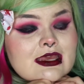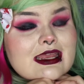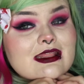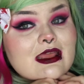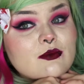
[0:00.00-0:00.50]

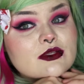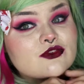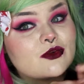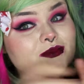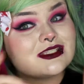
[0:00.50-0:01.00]
And that was
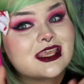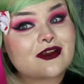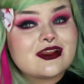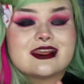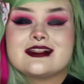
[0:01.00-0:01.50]
from
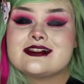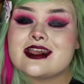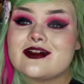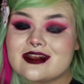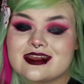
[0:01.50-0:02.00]
Scary Kids,
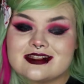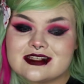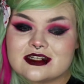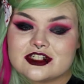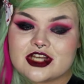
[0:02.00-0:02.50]
Scaring
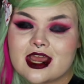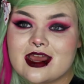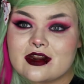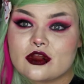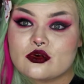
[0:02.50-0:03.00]
Kids,
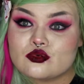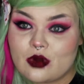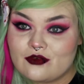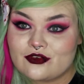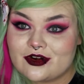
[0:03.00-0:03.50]
Chad
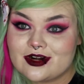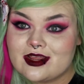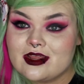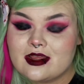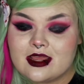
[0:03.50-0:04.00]
Crawford.
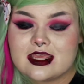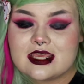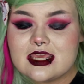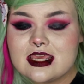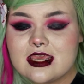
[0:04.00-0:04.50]

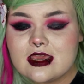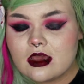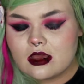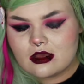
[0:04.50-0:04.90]
He